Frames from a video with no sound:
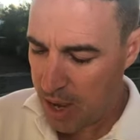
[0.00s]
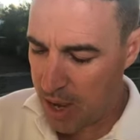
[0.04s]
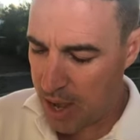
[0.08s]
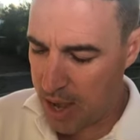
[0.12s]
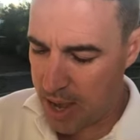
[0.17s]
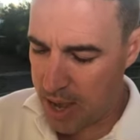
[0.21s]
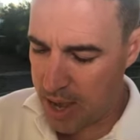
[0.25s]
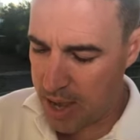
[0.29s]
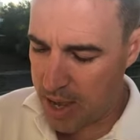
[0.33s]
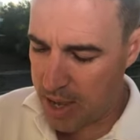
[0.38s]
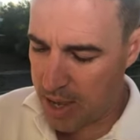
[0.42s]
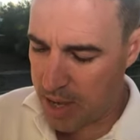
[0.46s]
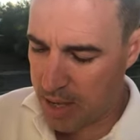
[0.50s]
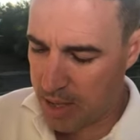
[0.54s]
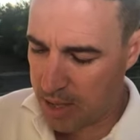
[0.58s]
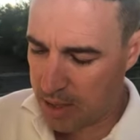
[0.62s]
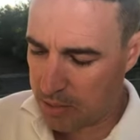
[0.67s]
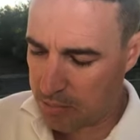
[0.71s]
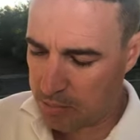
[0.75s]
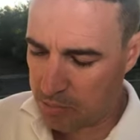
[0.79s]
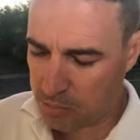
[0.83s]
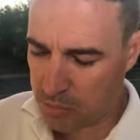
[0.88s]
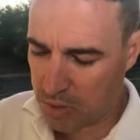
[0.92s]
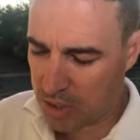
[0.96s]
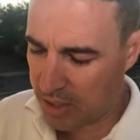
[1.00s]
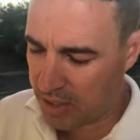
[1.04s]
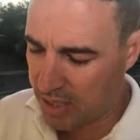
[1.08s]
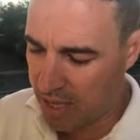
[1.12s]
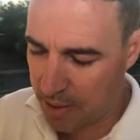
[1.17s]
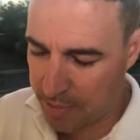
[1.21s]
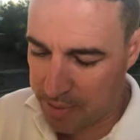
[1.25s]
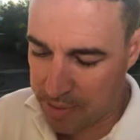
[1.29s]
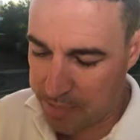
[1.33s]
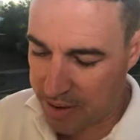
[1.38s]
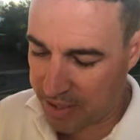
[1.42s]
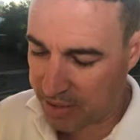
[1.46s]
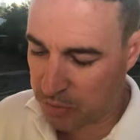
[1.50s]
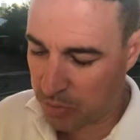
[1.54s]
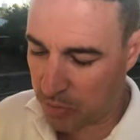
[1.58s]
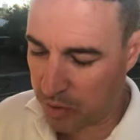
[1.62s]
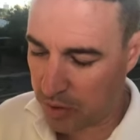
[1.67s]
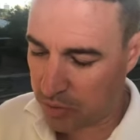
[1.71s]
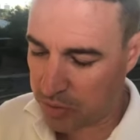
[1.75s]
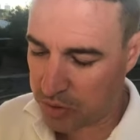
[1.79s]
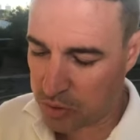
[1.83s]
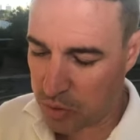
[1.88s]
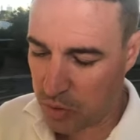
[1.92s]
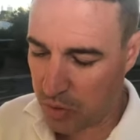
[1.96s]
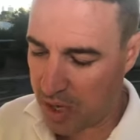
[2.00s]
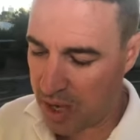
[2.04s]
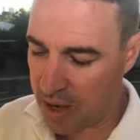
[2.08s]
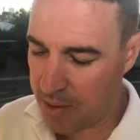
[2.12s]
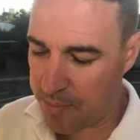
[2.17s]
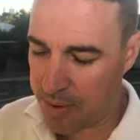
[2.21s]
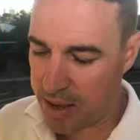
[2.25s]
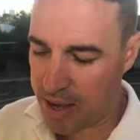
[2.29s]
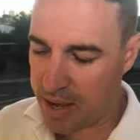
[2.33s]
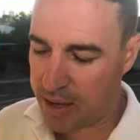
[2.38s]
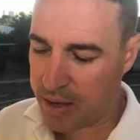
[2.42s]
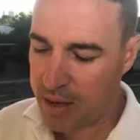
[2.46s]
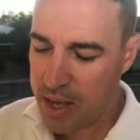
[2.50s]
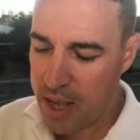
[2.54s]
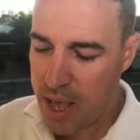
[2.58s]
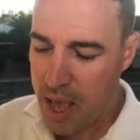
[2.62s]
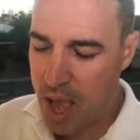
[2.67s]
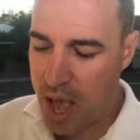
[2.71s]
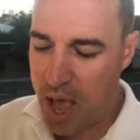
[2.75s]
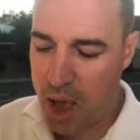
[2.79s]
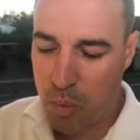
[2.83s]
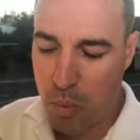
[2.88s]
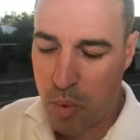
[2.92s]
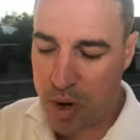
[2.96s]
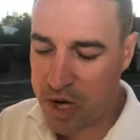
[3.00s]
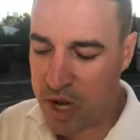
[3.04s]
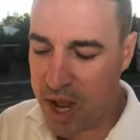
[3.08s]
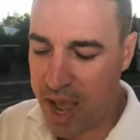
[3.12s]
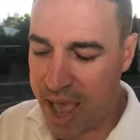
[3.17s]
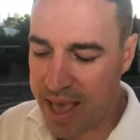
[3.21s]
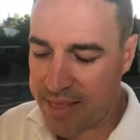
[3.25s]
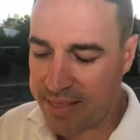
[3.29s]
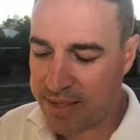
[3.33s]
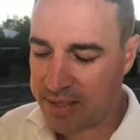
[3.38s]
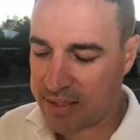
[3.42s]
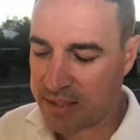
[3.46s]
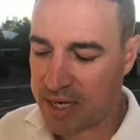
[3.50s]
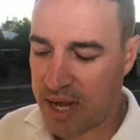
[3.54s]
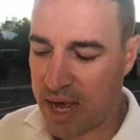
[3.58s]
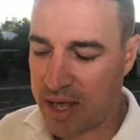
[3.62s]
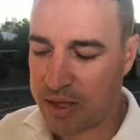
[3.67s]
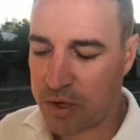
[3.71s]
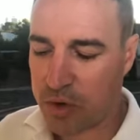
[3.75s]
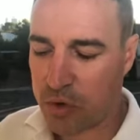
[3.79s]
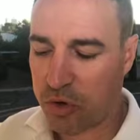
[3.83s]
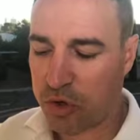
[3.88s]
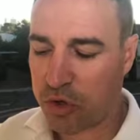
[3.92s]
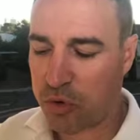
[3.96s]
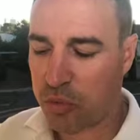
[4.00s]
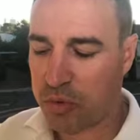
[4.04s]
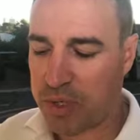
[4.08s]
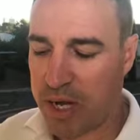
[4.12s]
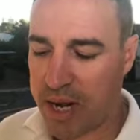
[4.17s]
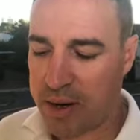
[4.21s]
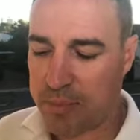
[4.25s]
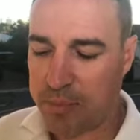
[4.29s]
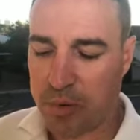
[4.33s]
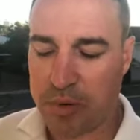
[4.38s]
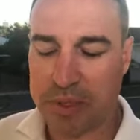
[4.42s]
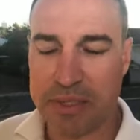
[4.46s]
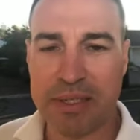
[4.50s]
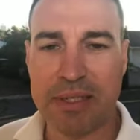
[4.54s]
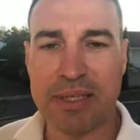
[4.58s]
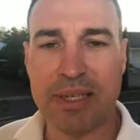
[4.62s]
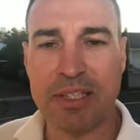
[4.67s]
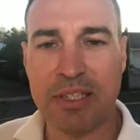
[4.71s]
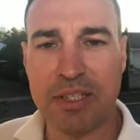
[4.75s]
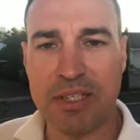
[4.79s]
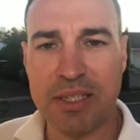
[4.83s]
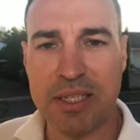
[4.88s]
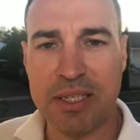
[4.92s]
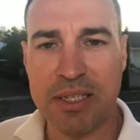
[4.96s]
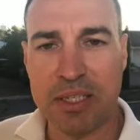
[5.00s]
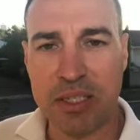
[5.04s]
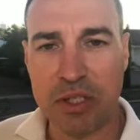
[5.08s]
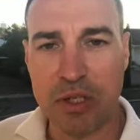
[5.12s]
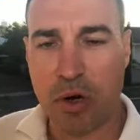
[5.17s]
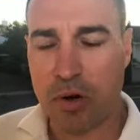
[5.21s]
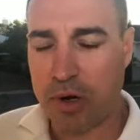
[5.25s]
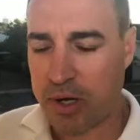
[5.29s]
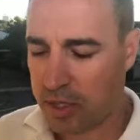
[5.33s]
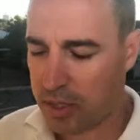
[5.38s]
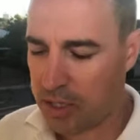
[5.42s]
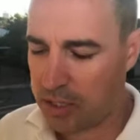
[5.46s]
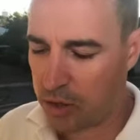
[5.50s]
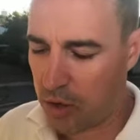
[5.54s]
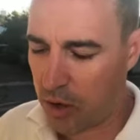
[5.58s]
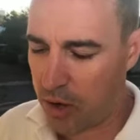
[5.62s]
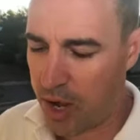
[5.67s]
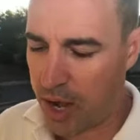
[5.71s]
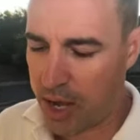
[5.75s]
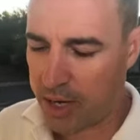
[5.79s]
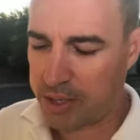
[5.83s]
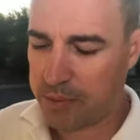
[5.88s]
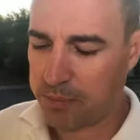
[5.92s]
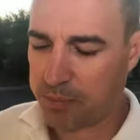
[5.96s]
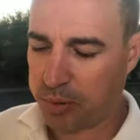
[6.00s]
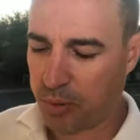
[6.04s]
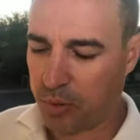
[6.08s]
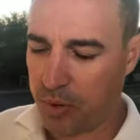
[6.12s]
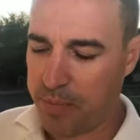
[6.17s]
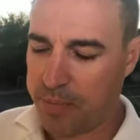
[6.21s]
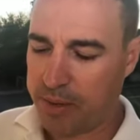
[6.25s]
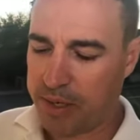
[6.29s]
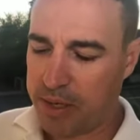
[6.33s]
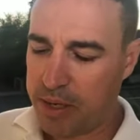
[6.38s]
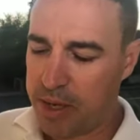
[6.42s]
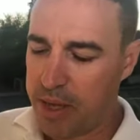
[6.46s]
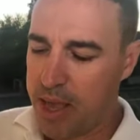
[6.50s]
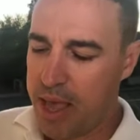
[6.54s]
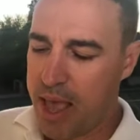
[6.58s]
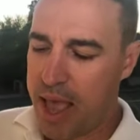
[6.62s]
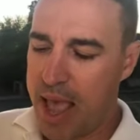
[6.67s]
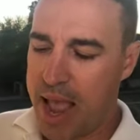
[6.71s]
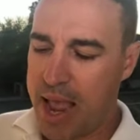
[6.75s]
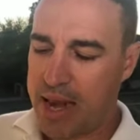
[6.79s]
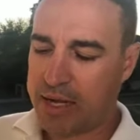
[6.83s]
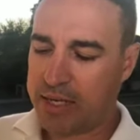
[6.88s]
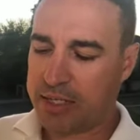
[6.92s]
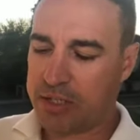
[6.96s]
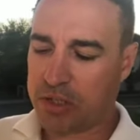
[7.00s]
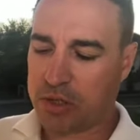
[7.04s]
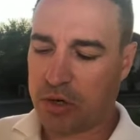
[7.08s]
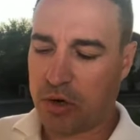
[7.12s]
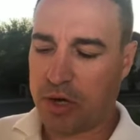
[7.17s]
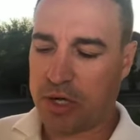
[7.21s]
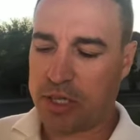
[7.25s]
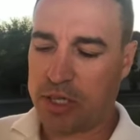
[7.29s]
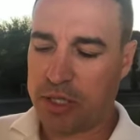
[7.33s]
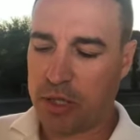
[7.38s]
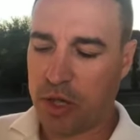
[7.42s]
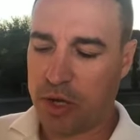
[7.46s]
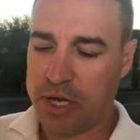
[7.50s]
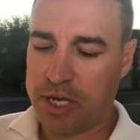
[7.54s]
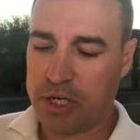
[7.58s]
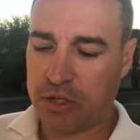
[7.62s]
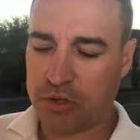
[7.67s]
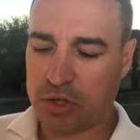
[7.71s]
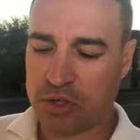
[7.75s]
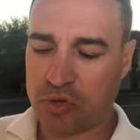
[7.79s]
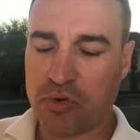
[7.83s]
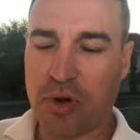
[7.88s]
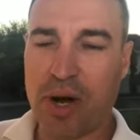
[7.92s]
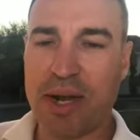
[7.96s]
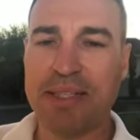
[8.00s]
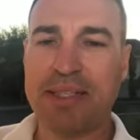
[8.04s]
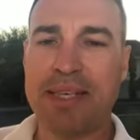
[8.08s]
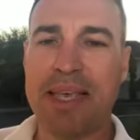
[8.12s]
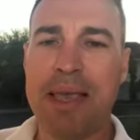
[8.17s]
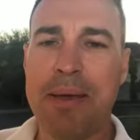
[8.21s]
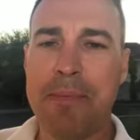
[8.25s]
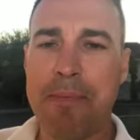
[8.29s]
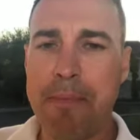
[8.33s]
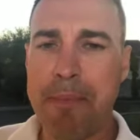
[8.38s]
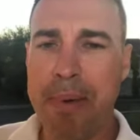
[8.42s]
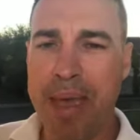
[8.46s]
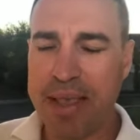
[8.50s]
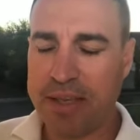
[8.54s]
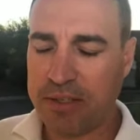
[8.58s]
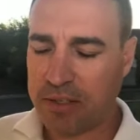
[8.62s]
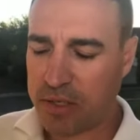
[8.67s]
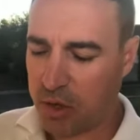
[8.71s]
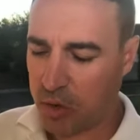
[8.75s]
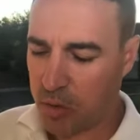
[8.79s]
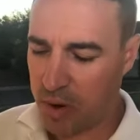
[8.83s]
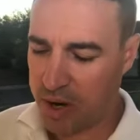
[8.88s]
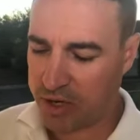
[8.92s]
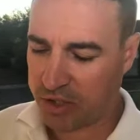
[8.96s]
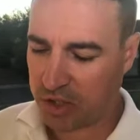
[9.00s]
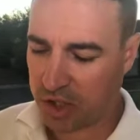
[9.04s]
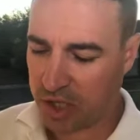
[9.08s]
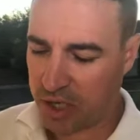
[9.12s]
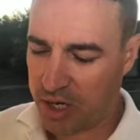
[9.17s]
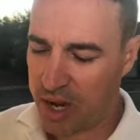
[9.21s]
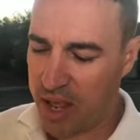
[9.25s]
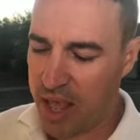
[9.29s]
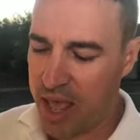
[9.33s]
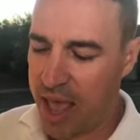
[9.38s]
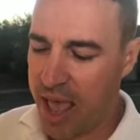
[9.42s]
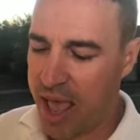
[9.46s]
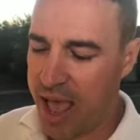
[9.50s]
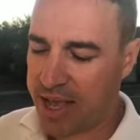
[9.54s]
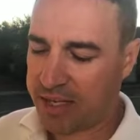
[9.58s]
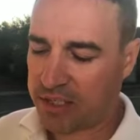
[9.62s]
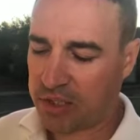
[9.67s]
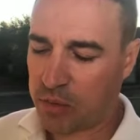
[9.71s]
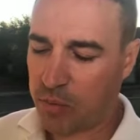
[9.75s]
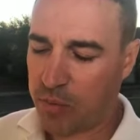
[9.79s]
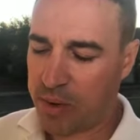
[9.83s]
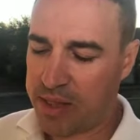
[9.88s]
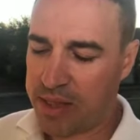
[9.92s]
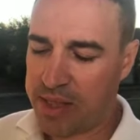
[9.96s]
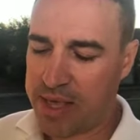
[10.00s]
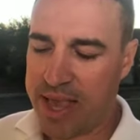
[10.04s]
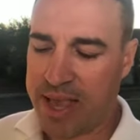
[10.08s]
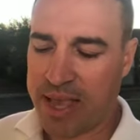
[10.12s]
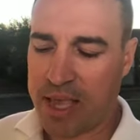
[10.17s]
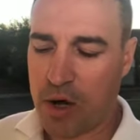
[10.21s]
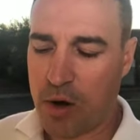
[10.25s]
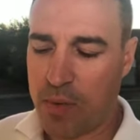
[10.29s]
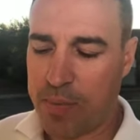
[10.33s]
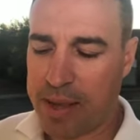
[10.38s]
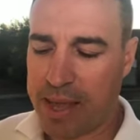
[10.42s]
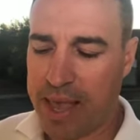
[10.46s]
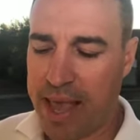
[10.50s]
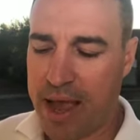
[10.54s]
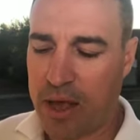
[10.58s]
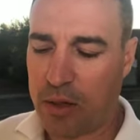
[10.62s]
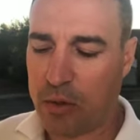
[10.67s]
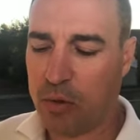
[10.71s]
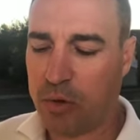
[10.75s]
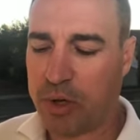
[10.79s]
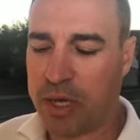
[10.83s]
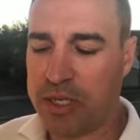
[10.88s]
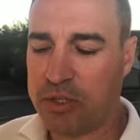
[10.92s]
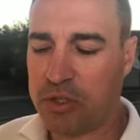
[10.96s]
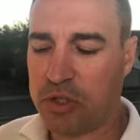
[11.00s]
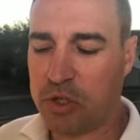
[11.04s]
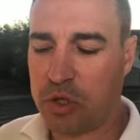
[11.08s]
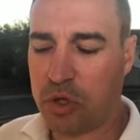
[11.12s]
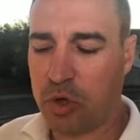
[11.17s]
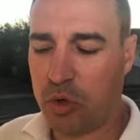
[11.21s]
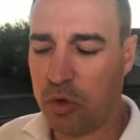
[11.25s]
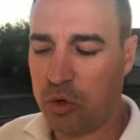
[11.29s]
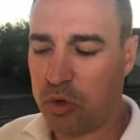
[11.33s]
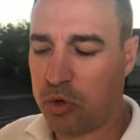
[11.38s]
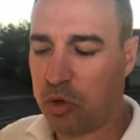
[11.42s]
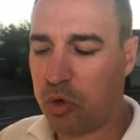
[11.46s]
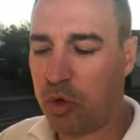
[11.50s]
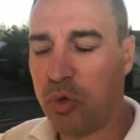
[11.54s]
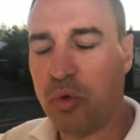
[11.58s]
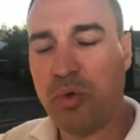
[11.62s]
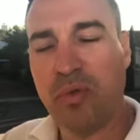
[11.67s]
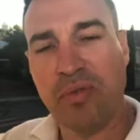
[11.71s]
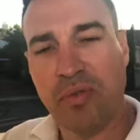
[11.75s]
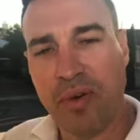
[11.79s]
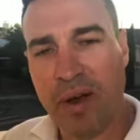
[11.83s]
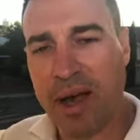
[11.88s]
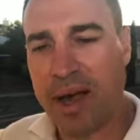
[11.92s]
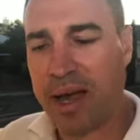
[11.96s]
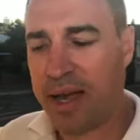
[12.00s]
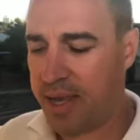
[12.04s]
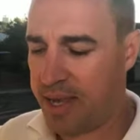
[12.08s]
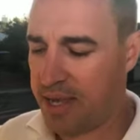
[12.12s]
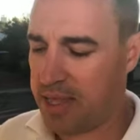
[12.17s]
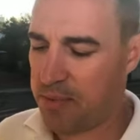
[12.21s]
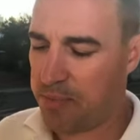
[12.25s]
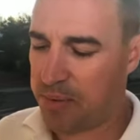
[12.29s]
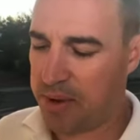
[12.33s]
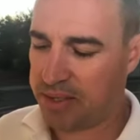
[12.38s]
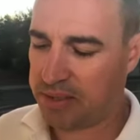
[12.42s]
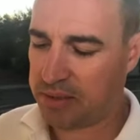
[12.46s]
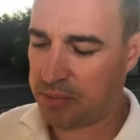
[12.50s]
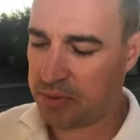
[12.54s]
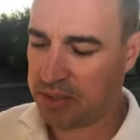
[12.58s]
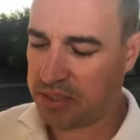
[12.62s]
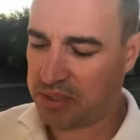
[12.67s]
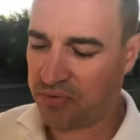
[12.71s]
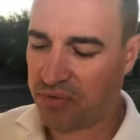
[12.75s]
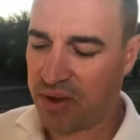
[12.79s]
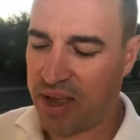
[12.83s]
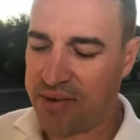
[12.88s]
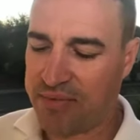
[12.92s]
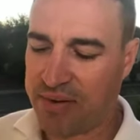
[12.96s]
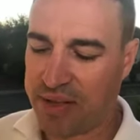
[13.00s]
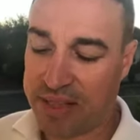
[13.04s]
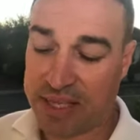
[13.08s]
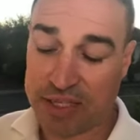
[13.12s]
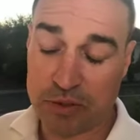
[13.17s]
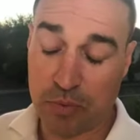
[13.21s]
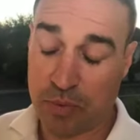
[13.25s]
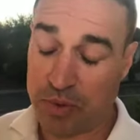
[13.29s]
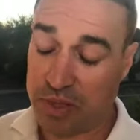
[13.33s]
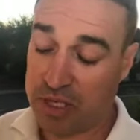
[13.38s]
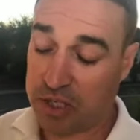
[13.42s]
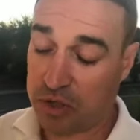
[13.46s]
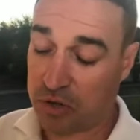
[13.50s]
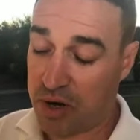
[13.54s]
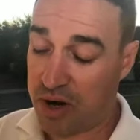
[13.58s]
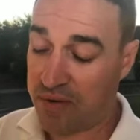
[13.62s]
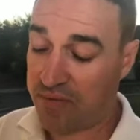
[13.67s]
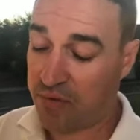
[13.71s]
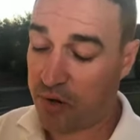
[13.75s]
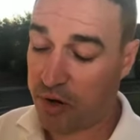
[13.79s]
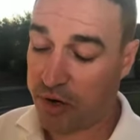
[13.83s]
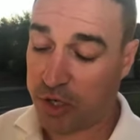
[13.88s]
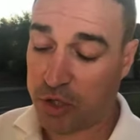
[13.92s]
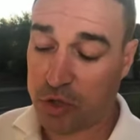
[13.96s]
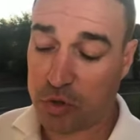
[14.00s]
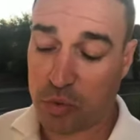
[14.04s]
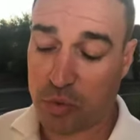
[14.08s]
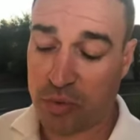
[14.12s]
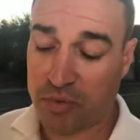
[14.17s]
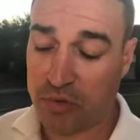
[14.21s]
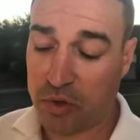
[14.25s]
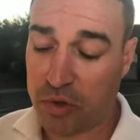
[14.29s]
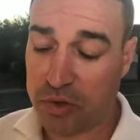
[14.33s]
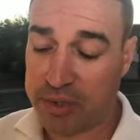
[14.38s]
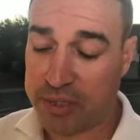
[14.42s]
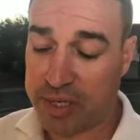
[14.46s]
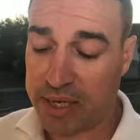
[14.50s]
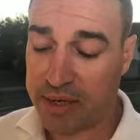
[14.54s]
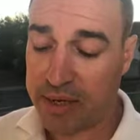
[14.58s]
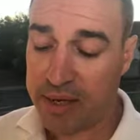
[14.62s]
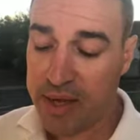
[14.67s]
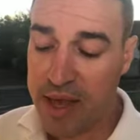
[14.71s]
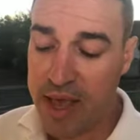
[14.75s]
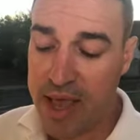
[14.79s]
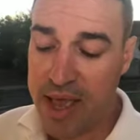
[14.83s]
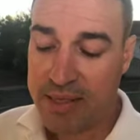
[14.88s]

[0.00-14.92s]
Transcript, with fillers: Um, coming back to what I was talking about, uh, when you add this to other crucial data points such as historically low unemployment and historically low interest rates, it begs the question as to whether the economic outlook is skewed too far in the pessimist's favour. that's what the Australian Financial Review said.